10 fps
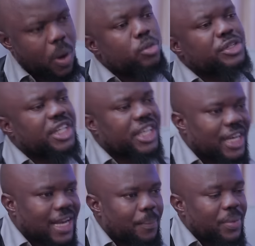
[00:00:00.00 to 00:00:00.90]
Why would she
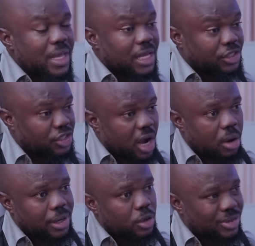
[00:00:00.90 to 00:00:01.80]
kidnap a
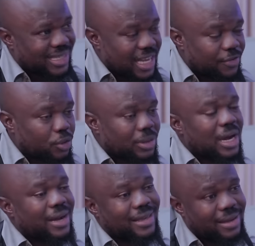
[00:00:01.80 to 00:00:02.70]
child that was left
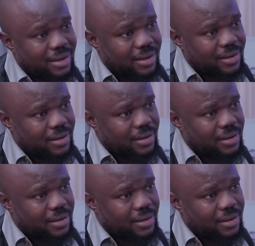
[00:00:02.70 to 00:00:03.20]
under her care?